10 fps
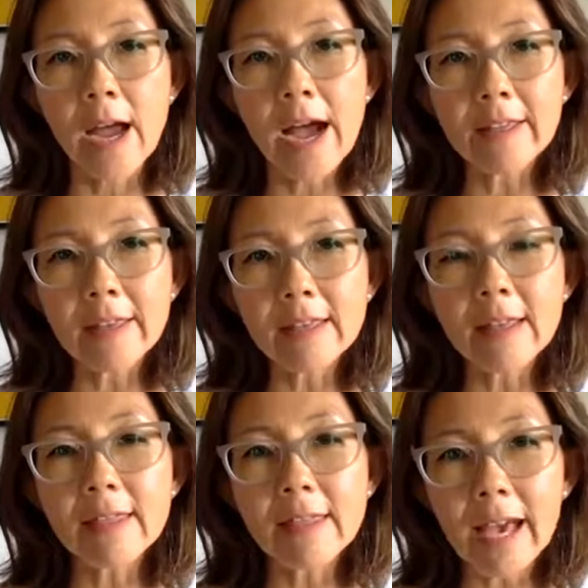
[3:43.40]
I think
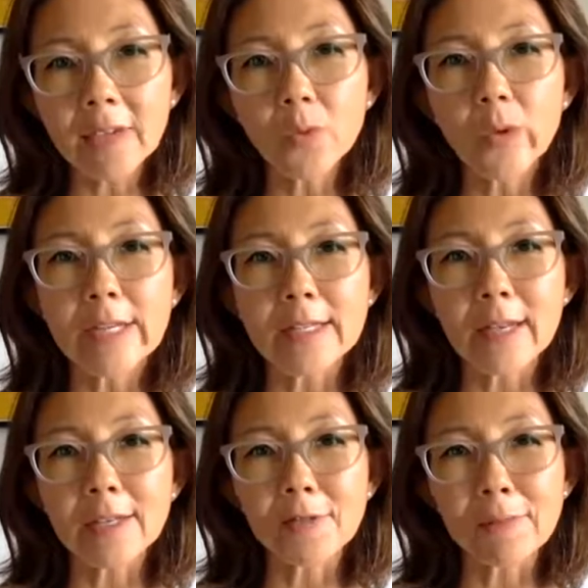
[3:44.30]
that was
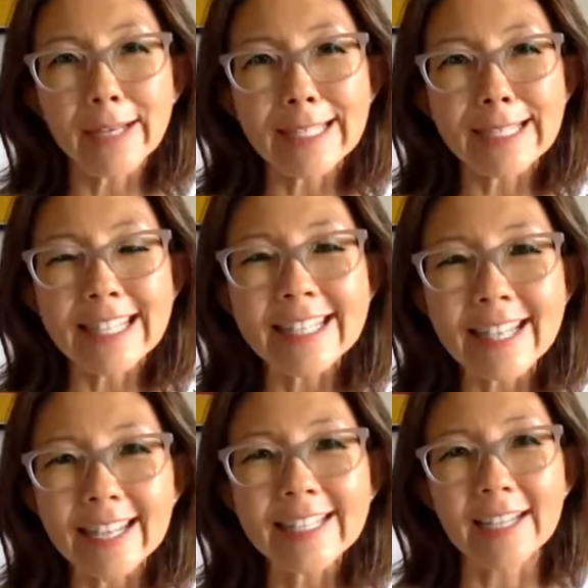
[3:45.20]
a tremendous
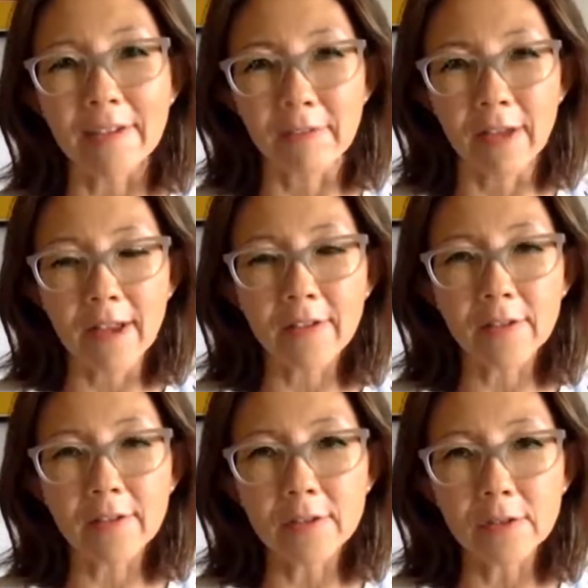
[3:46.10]
incentive for
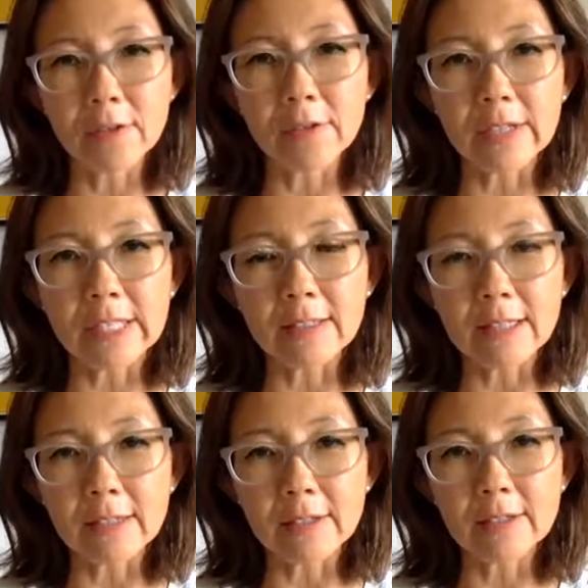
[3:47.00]
the two Korean
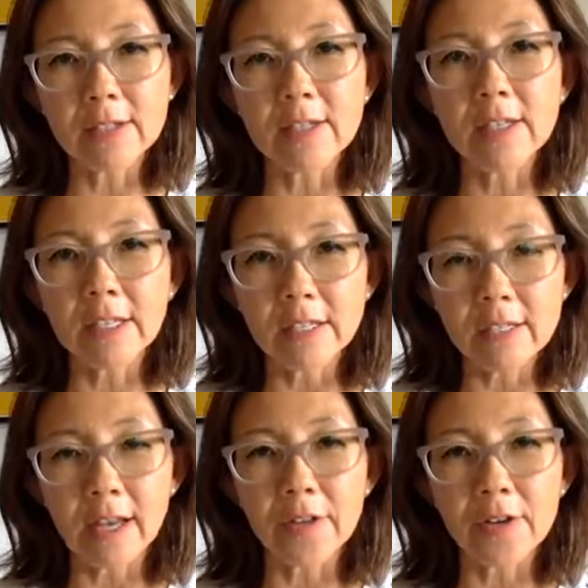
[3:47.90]
leaders to get
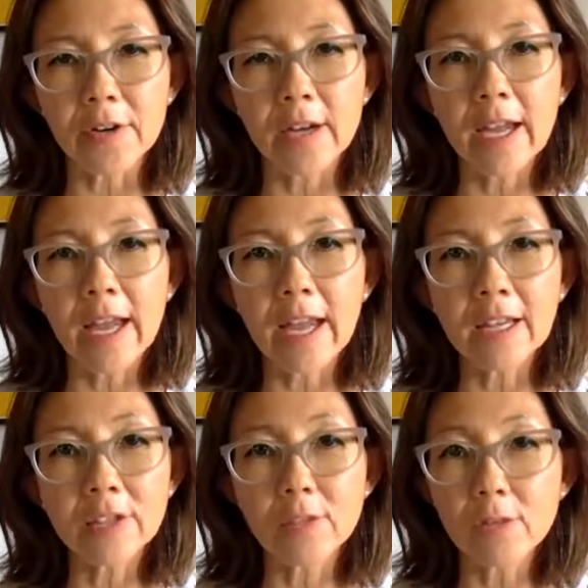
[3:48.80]
together
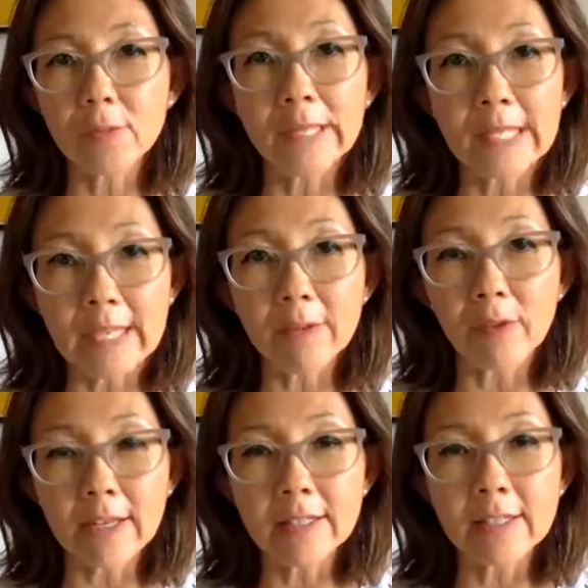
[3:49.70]
and to begin a
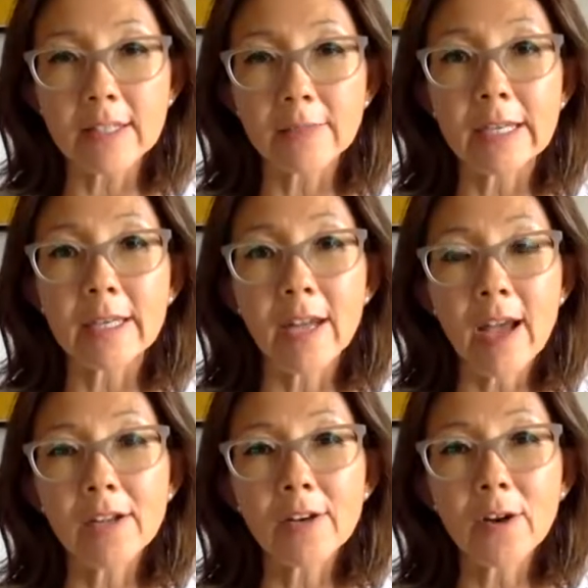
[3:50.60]
process.
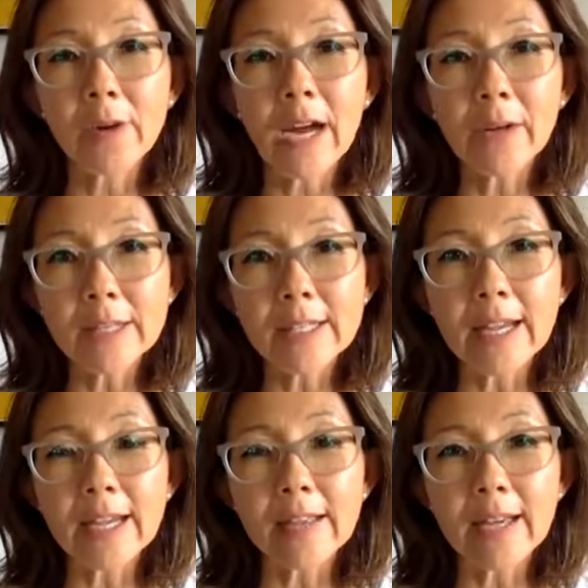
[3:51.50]
I would
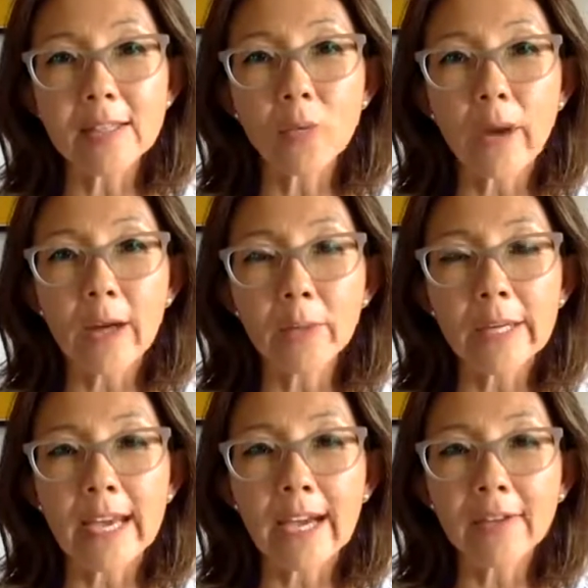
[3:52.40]
say that while
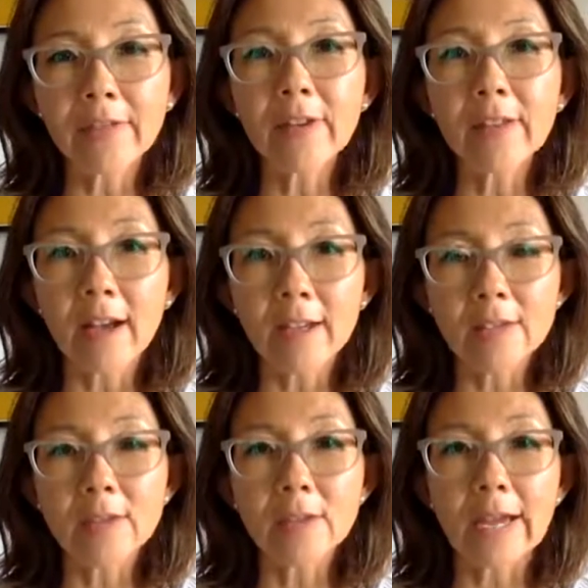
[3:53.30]
we have a lot
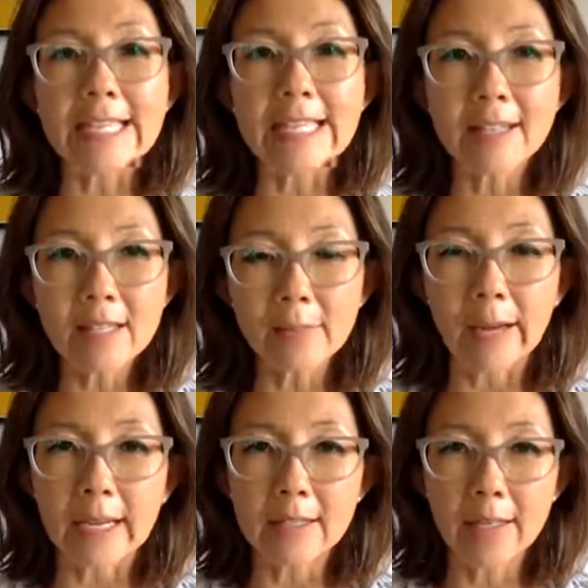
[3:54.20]
to
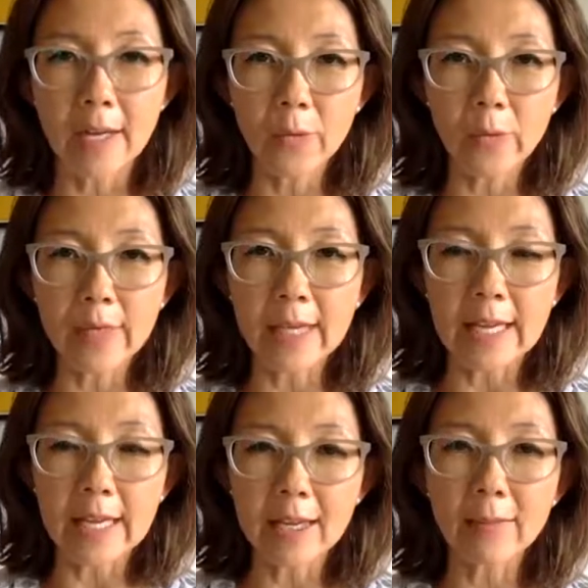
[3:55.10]
anticipate with the
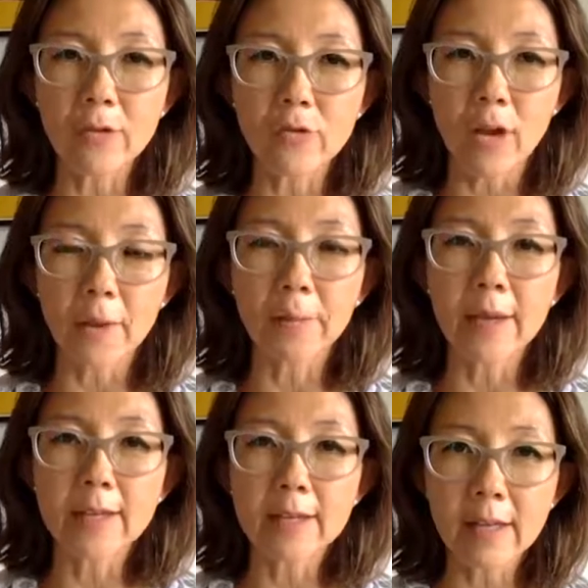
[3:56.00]
Kim and Trump
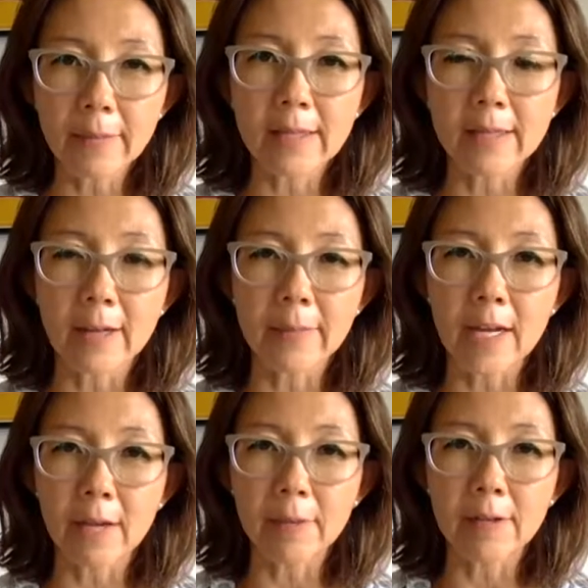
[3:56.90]
summit coming
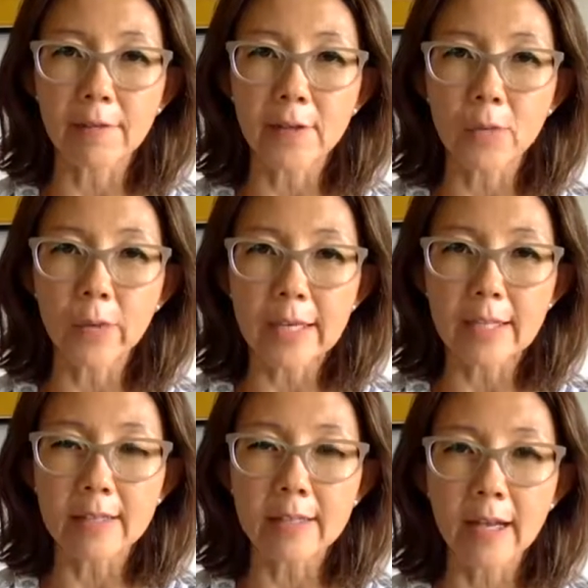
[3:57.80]
up in a few
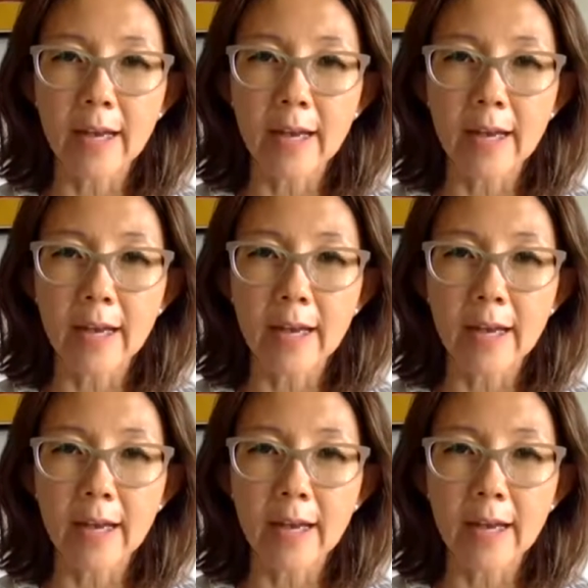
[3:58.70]
weeks,